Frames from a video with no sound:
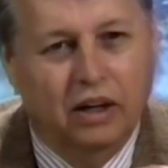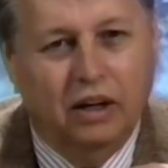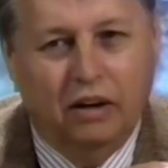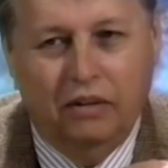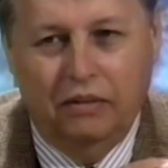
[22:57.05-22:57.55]

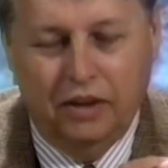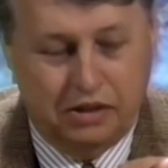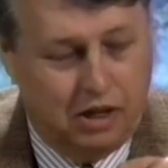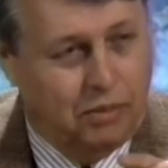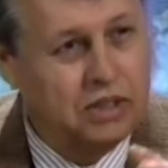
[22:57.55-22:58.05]
uh, in the
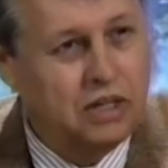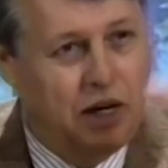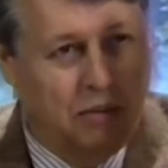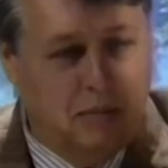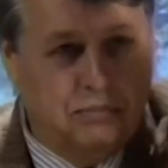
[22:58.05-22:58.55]

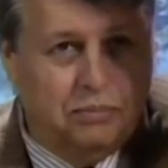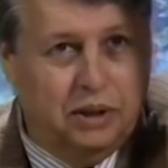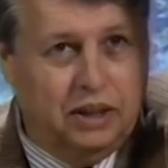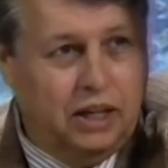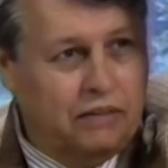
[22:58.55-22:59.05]
summertime, up
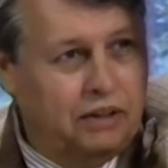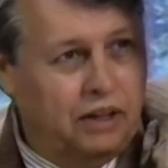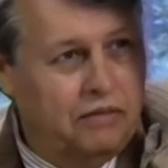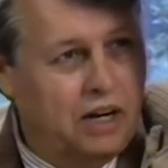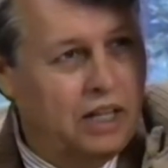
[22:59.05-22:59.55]
in the
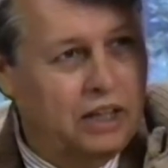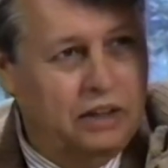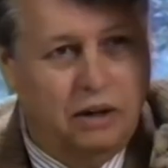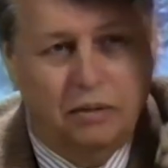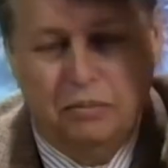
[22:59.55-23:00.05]
Heavenly
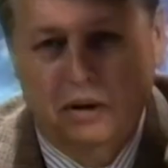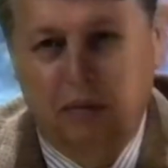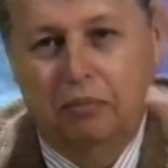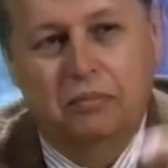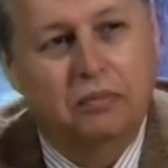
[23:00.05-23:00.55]
Valley uh, uh,
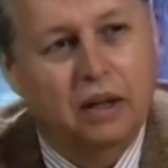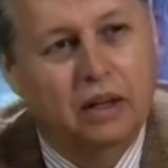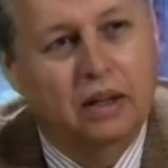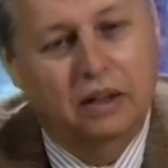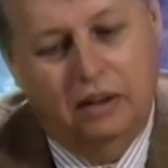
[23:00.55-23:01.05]

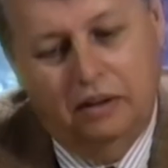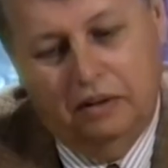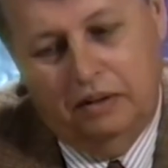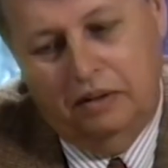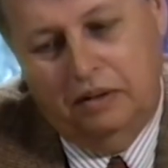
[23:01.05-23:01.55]

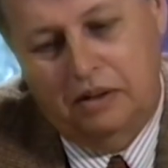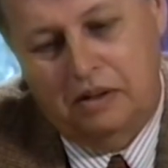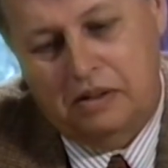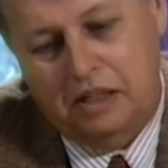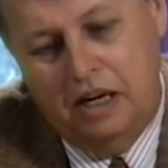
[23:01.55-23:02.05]
uh,
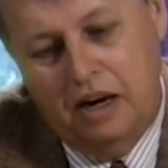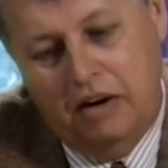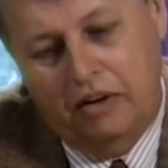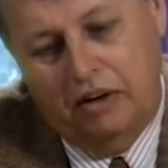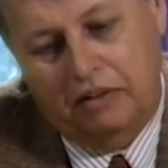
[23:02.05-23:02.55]
ski area,